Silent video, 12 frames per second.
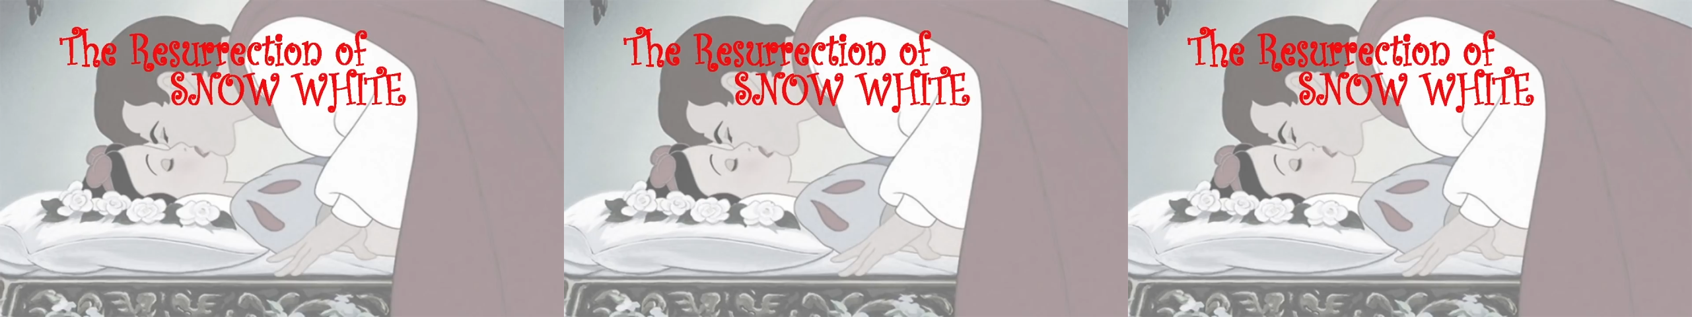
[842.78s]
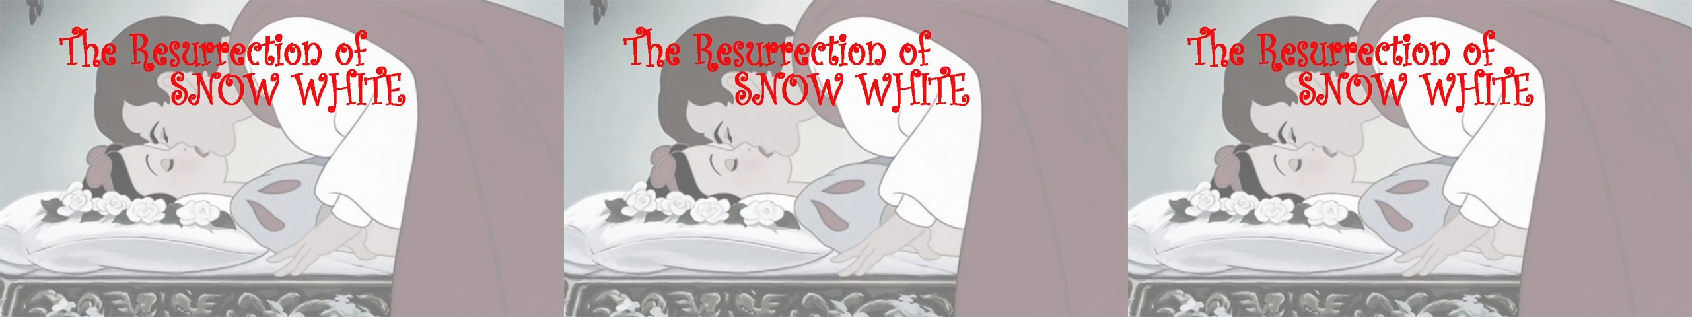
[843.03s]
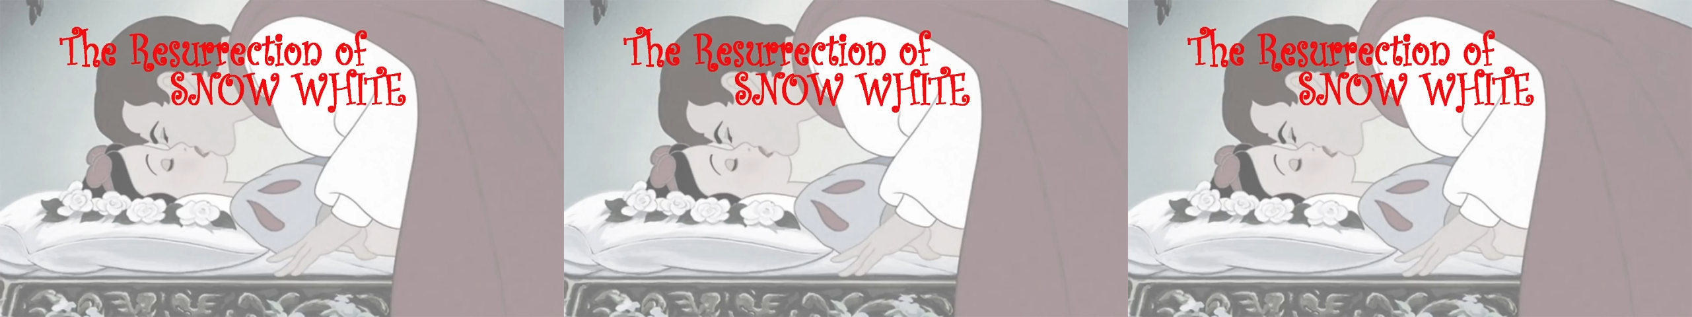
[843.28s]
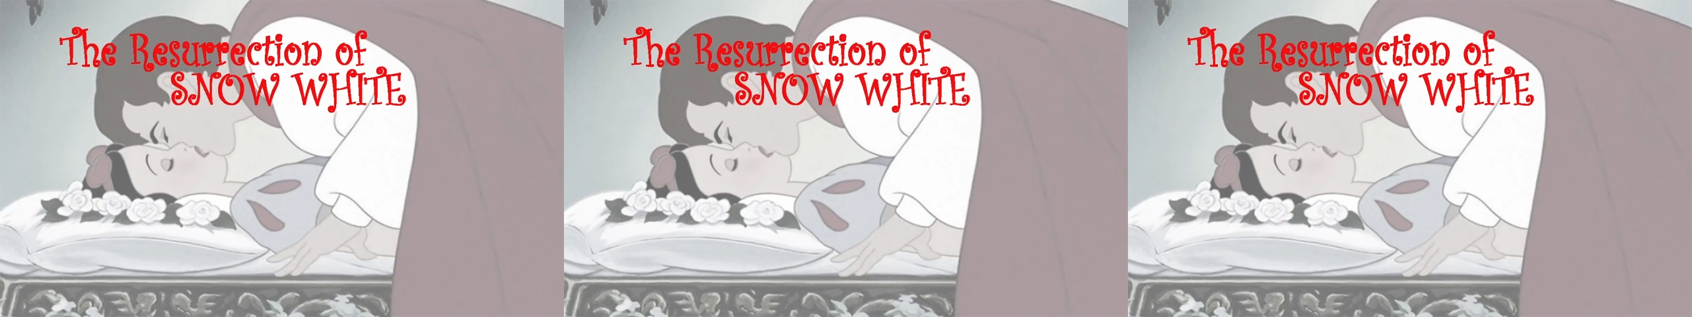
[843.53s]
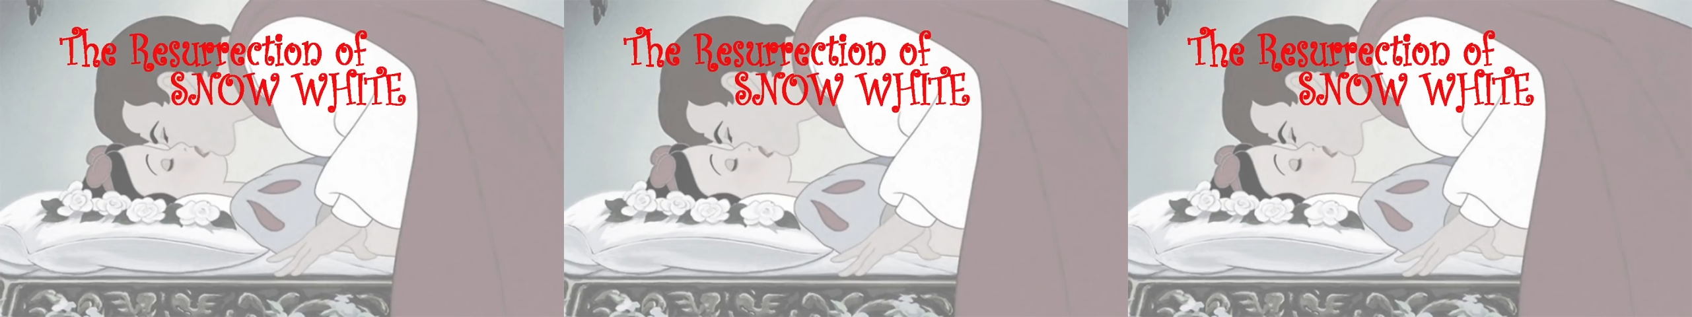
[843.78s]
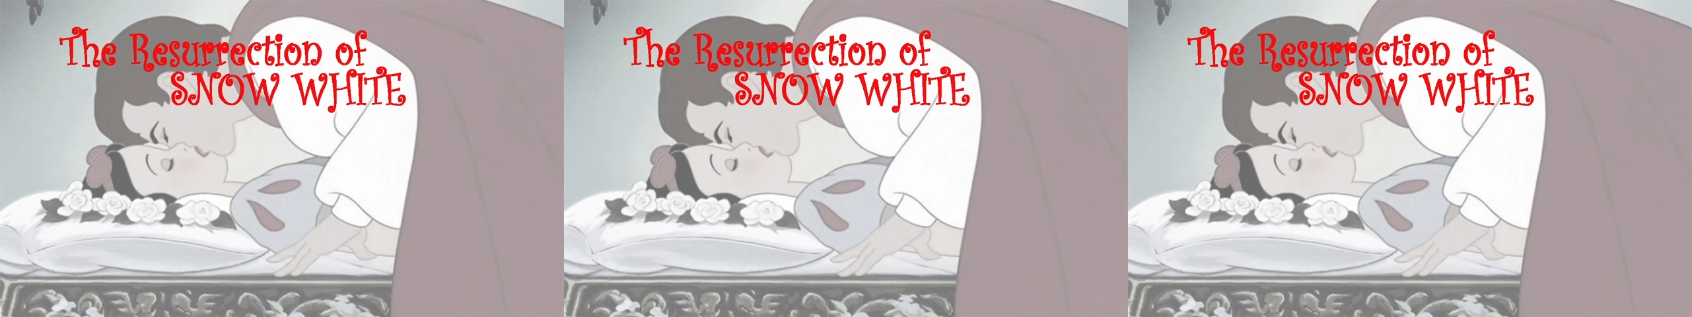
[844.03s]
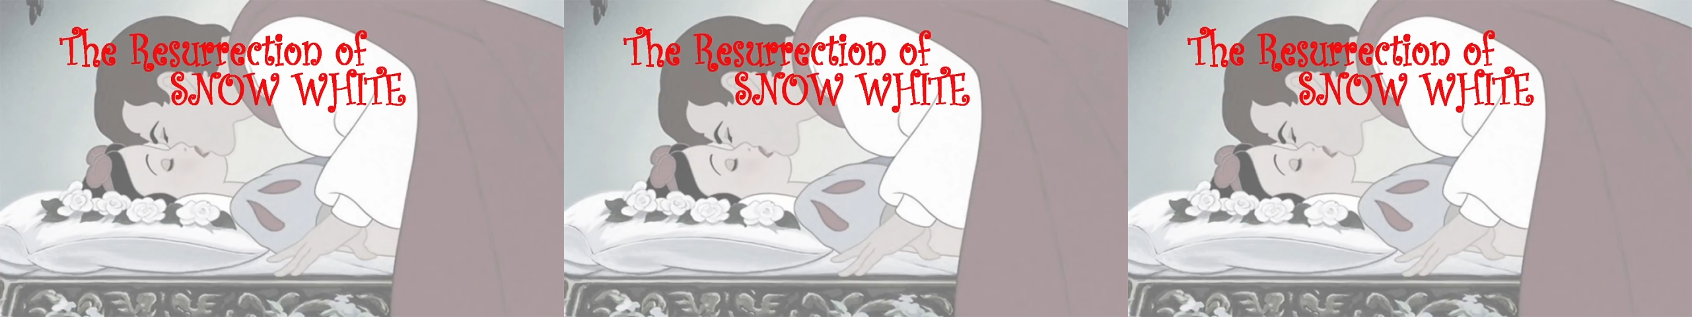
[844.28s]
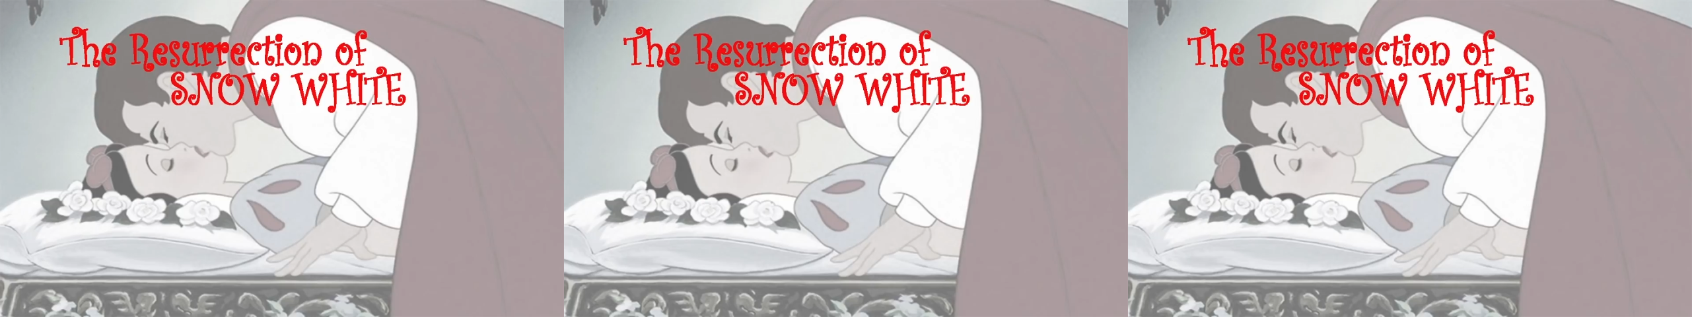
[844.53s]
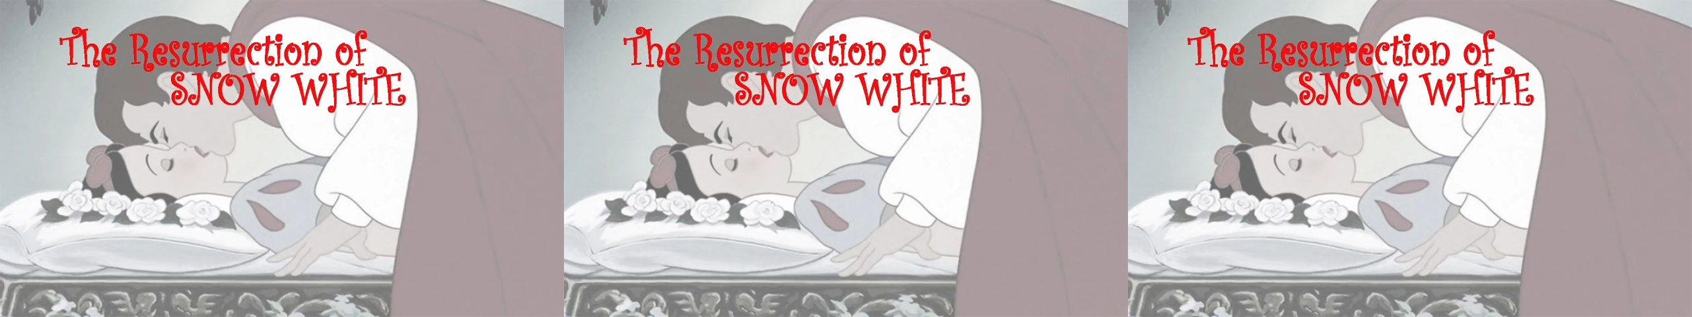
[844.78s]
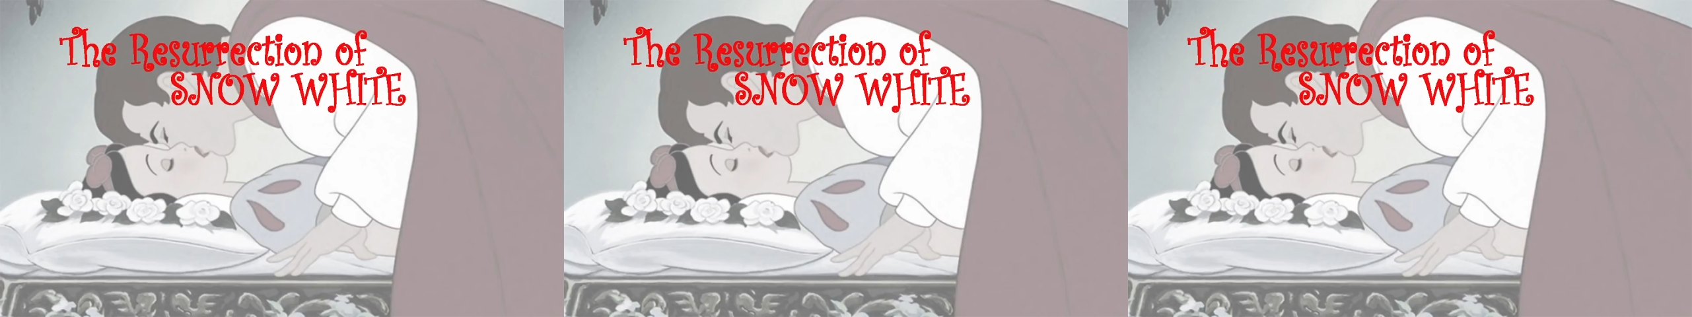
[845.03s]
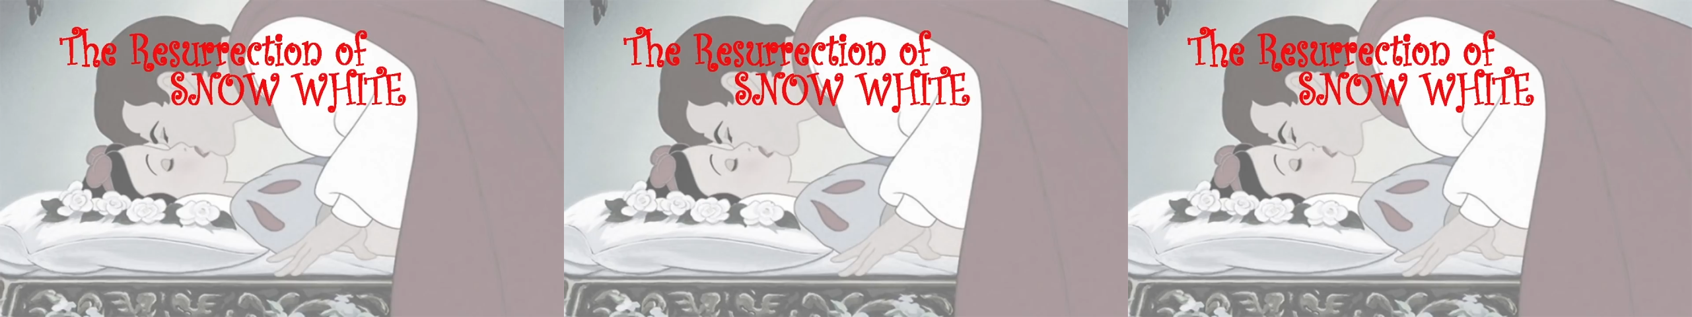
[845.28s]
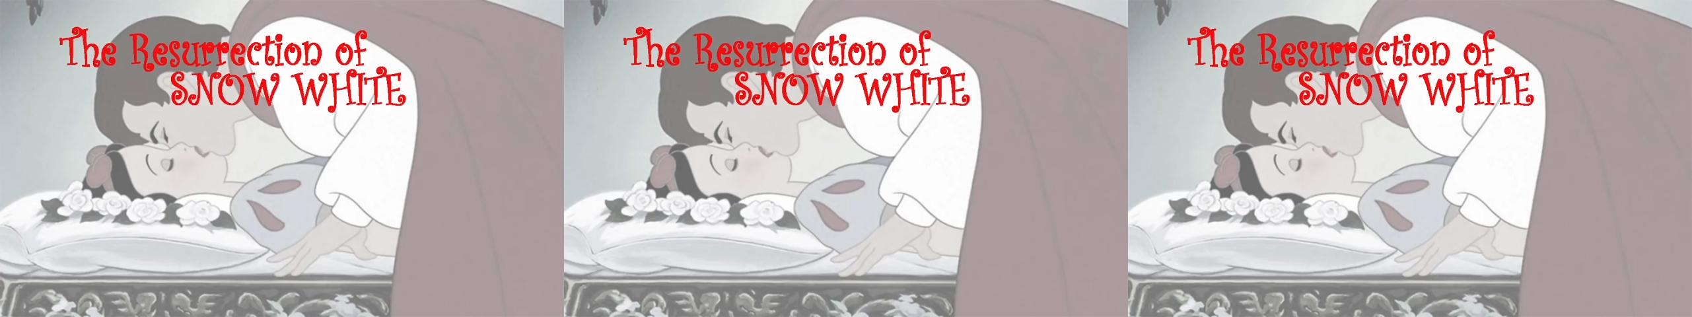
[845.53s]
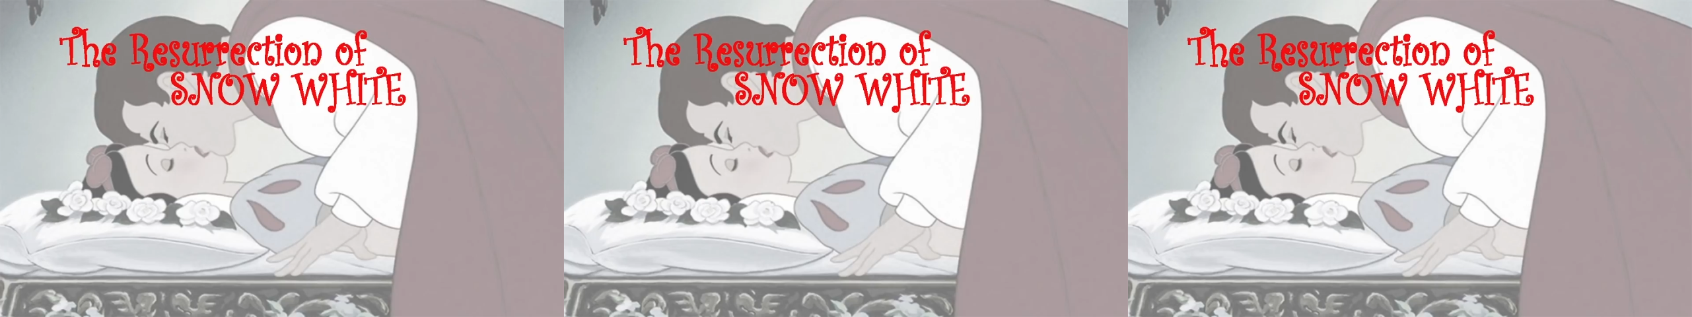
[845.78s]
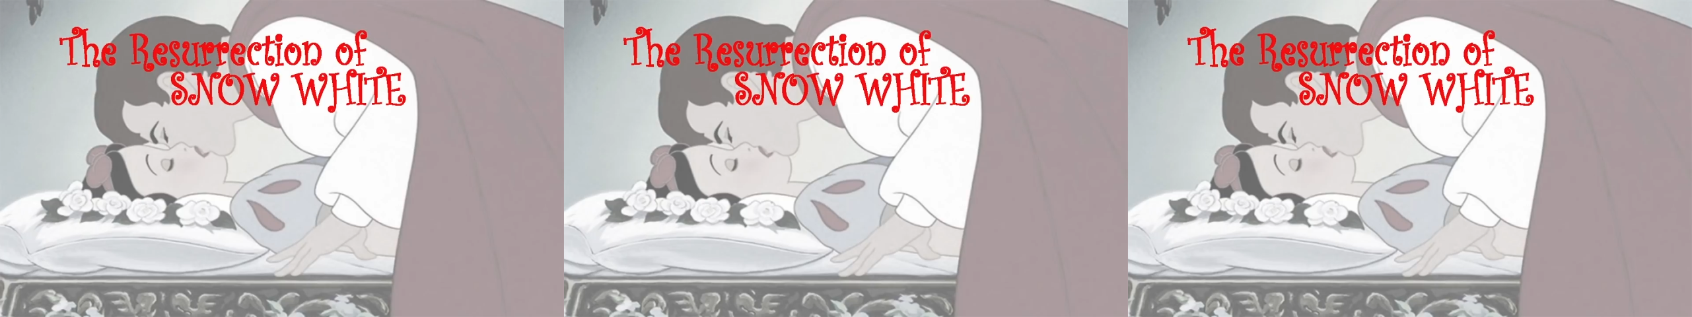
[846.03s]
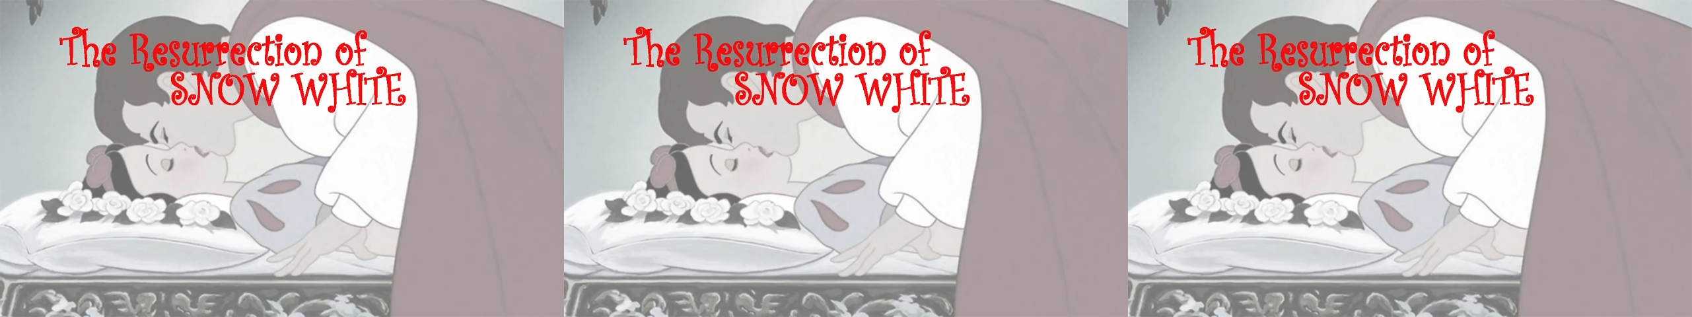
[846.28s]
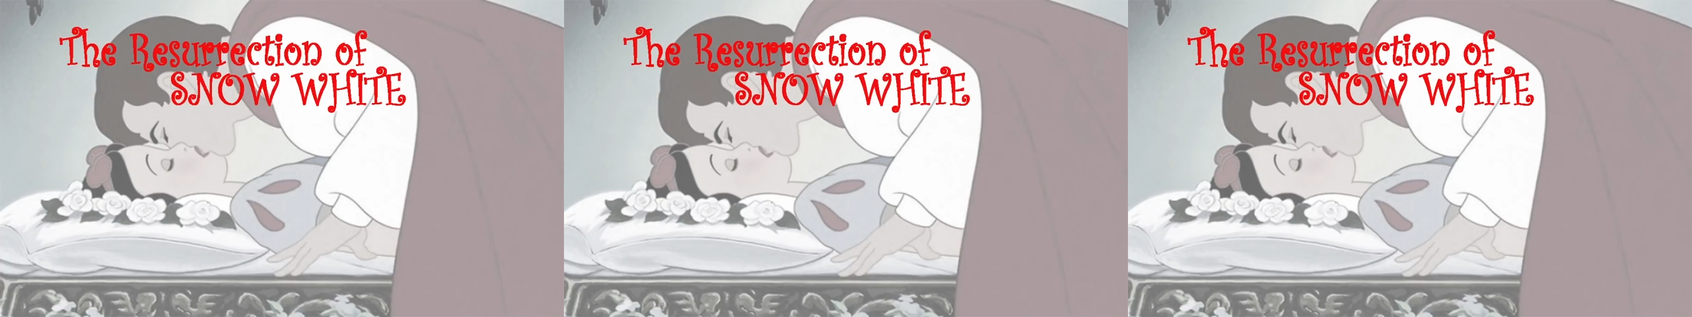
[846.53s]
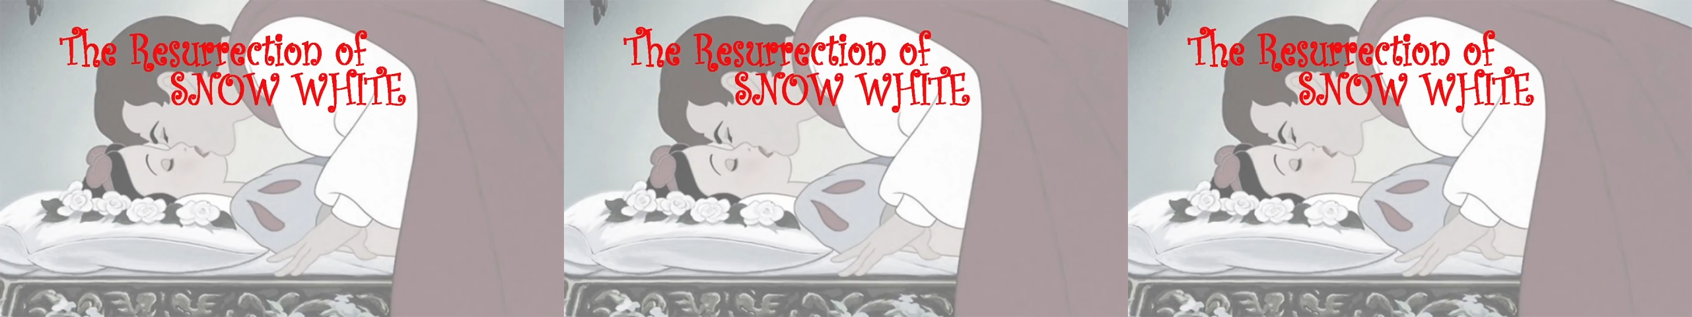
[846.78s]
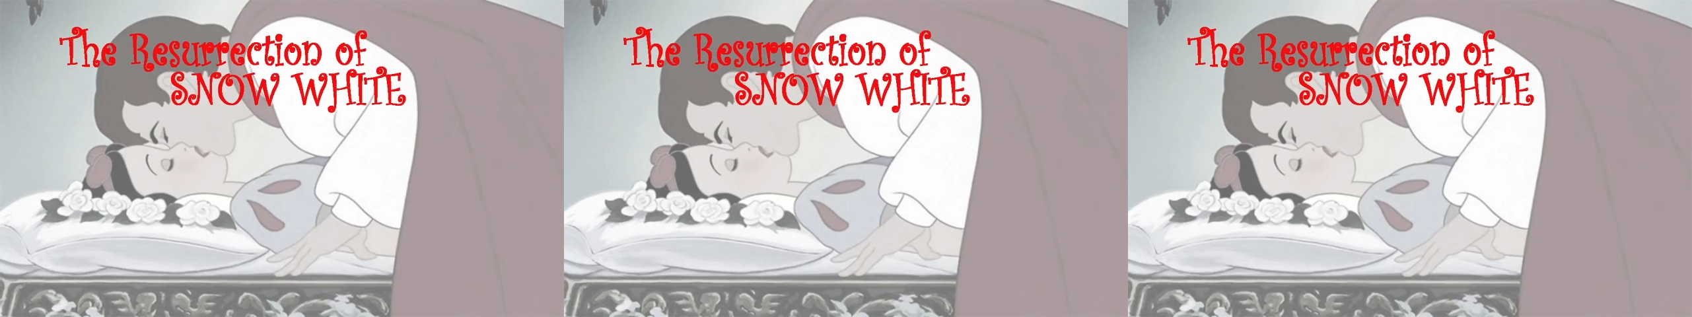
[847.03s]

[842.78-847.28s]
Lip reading: No face is visible, so there are no lips to read.